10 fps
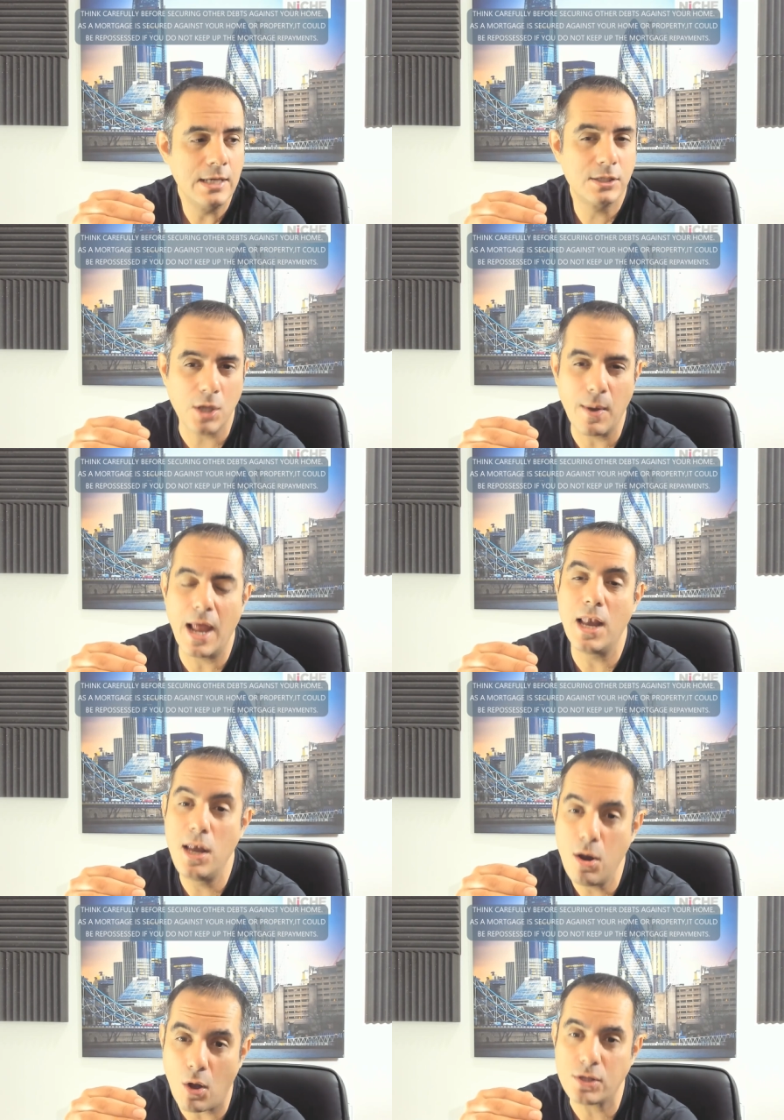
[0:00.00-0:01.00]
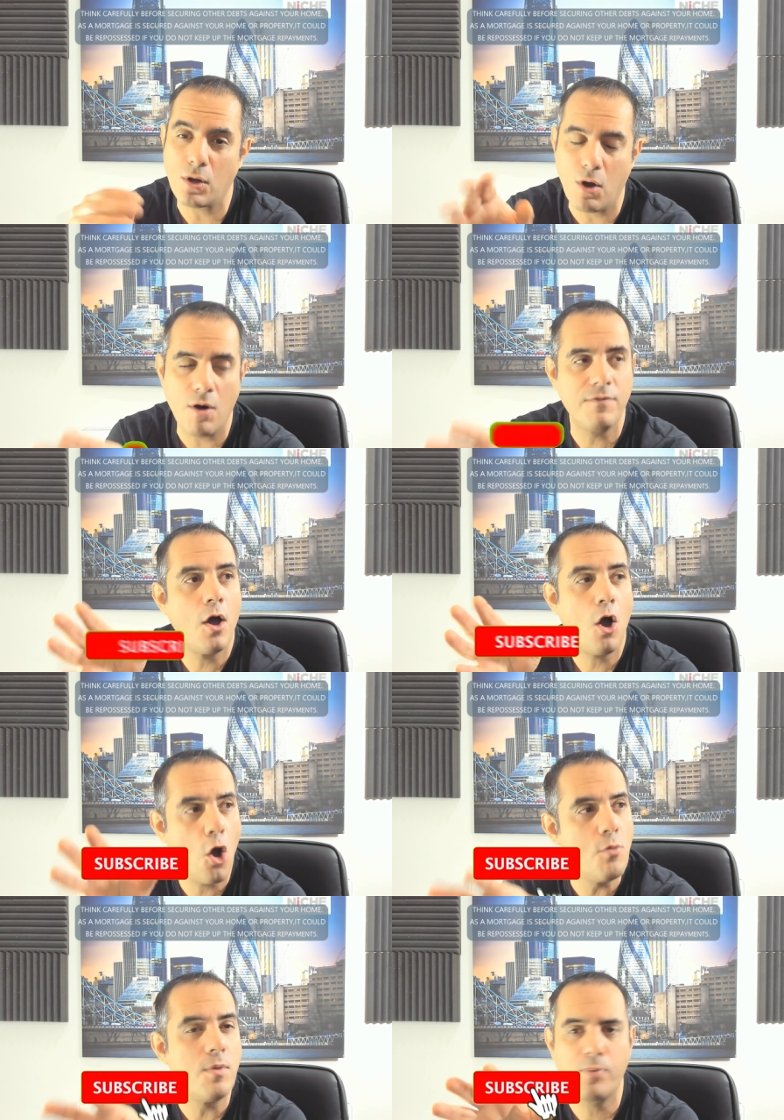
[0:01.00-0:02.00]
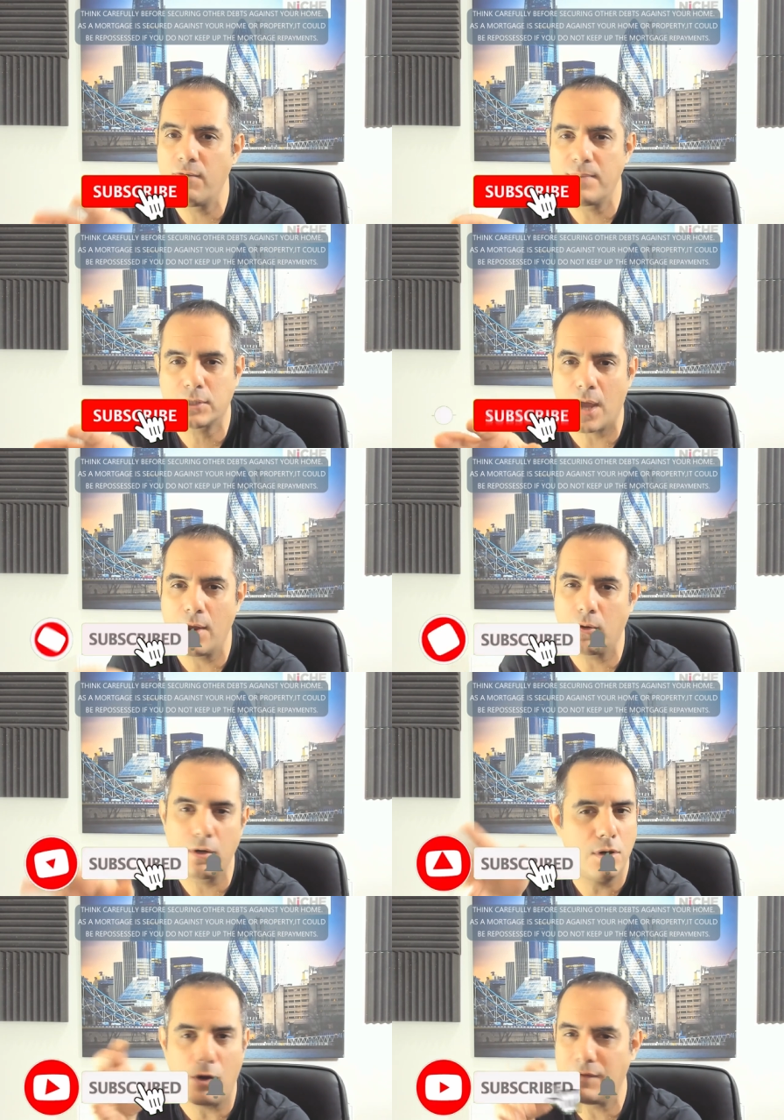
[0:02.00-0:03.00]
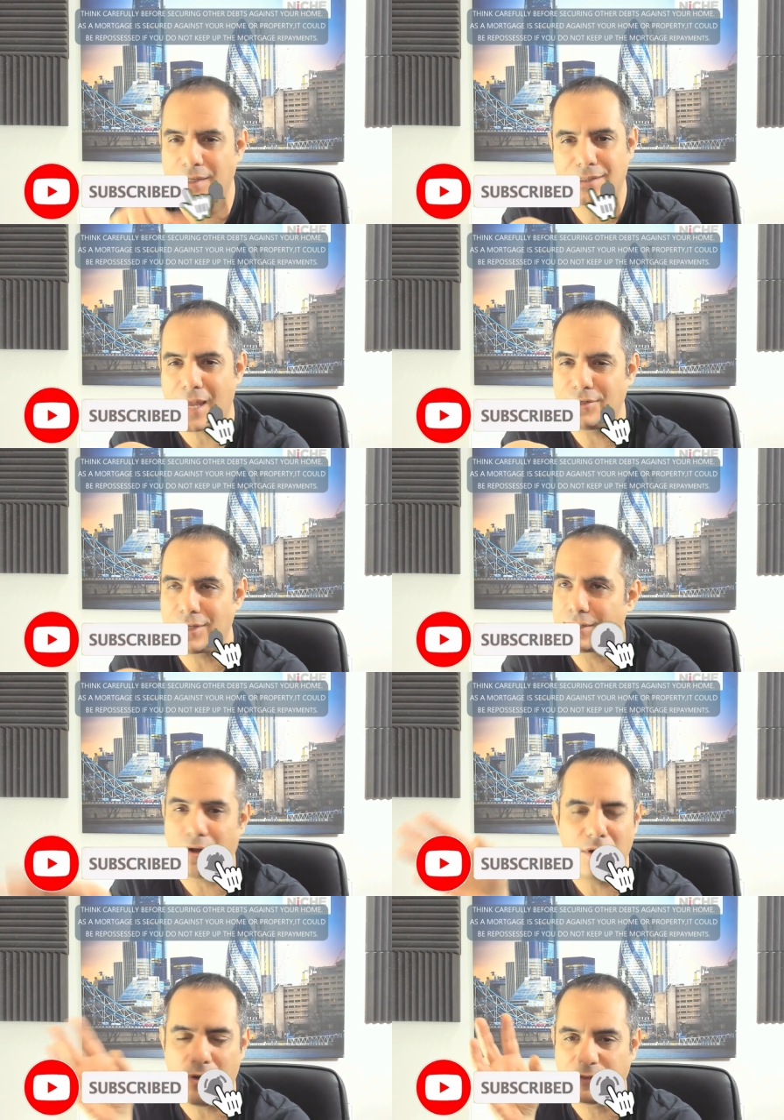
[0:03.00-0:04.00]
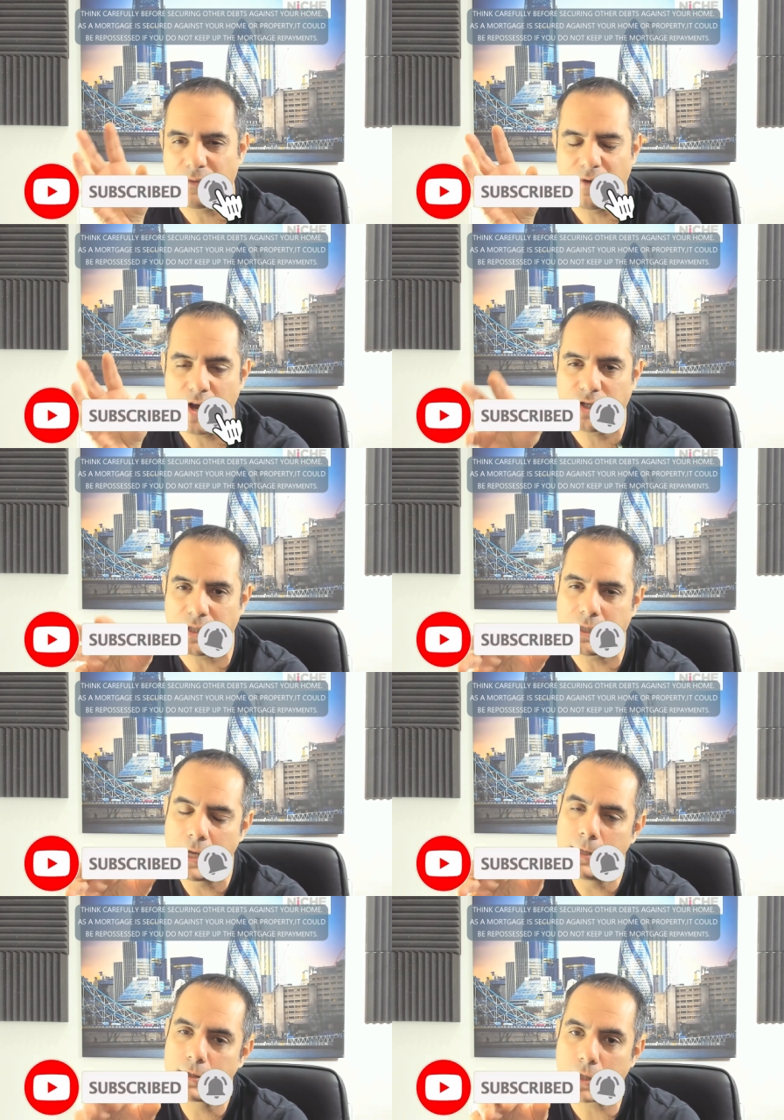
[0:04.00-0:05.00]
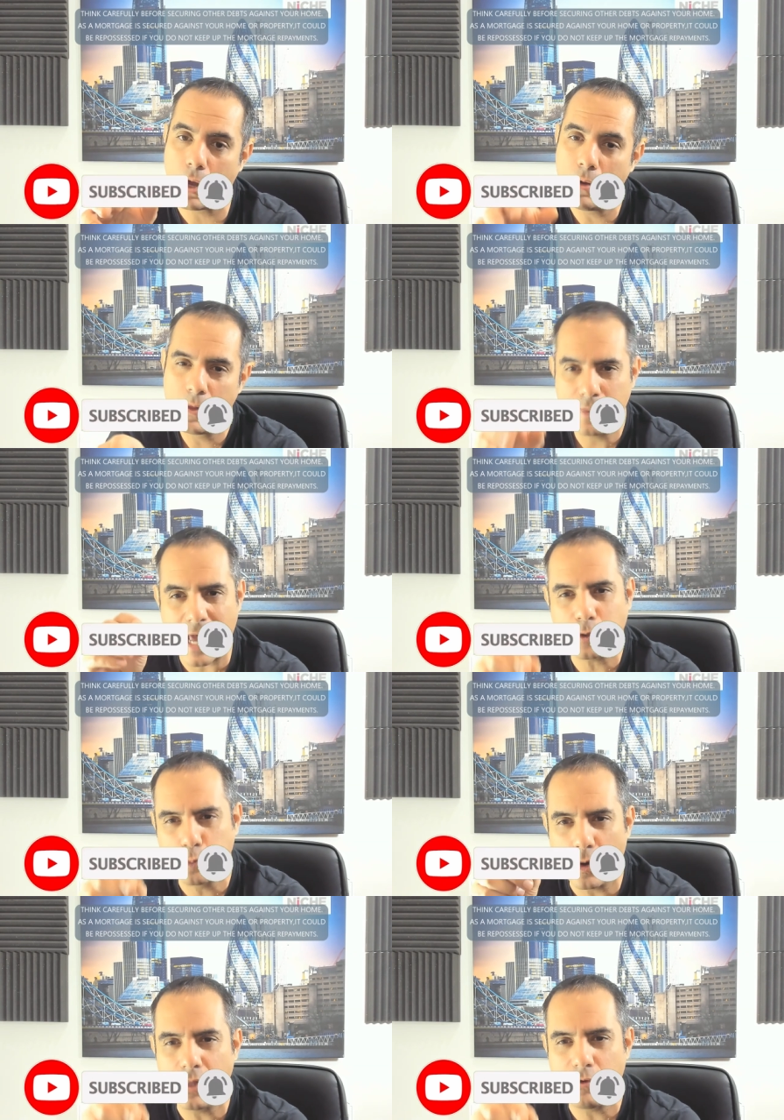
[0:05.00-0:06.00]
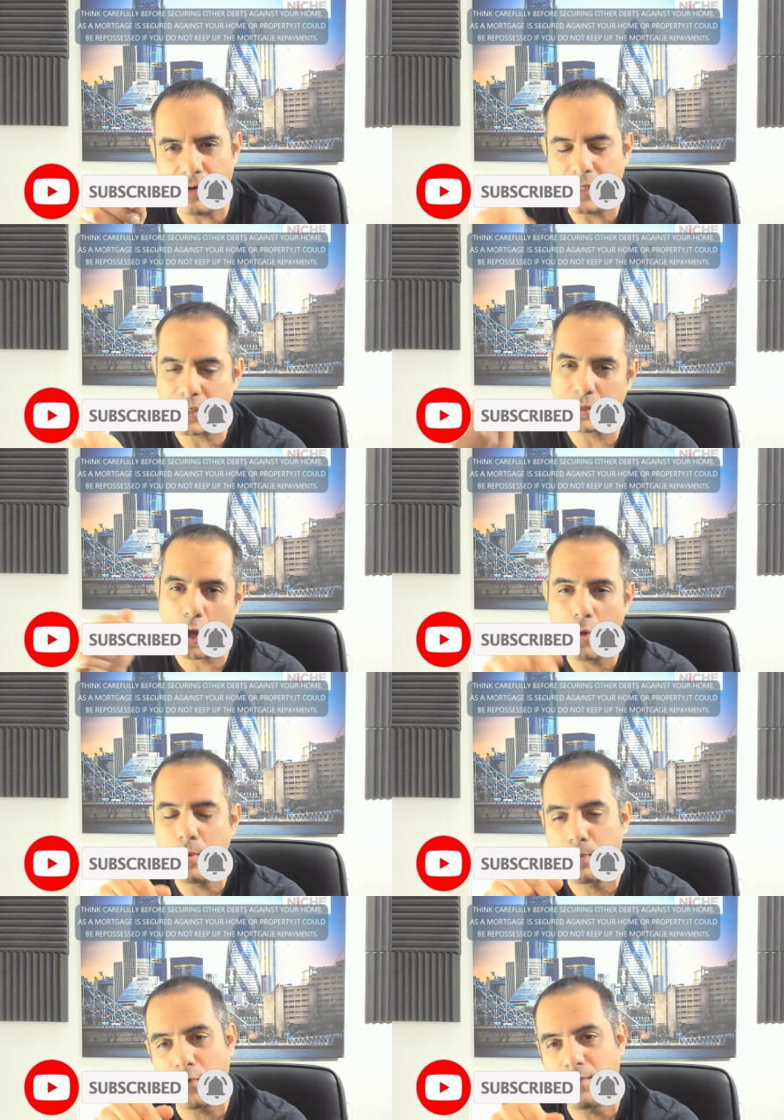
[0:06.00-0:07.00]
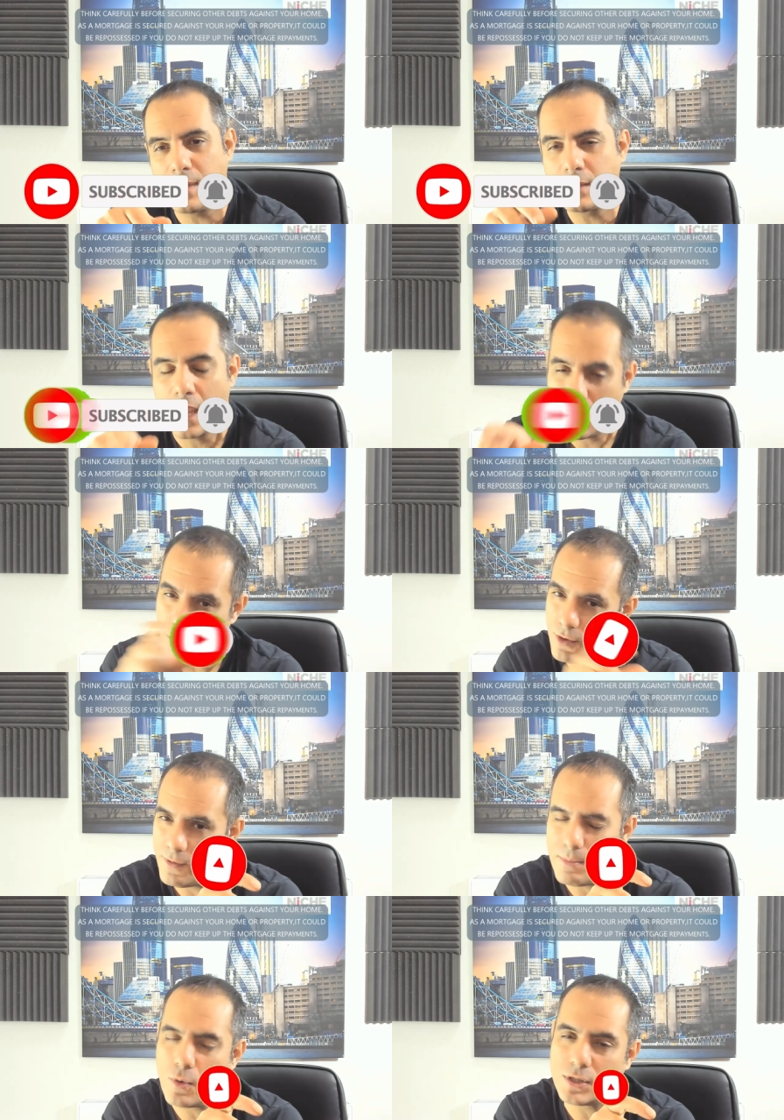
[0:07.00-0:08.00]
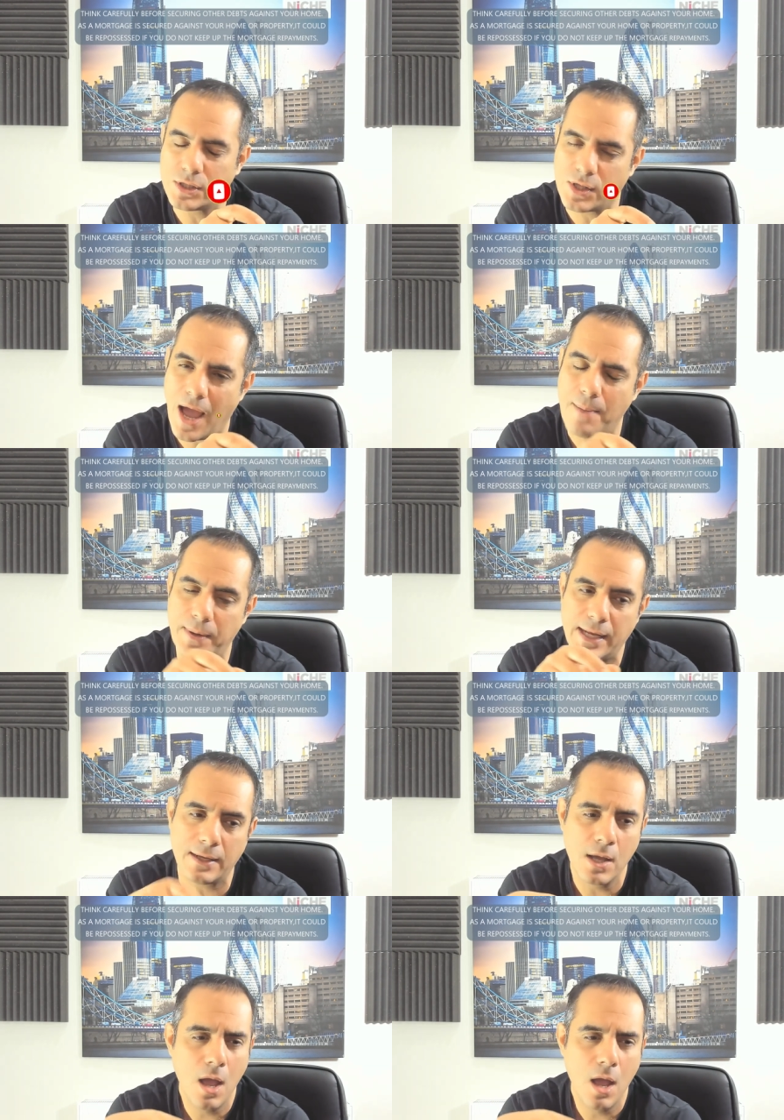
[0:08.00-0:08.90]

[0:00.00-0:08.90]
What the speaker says: So a lot of home improvements going on, a lot of extensions, a lot of loft conversions. So that's one of the reasons home improvements, a lot of remortgages are happening.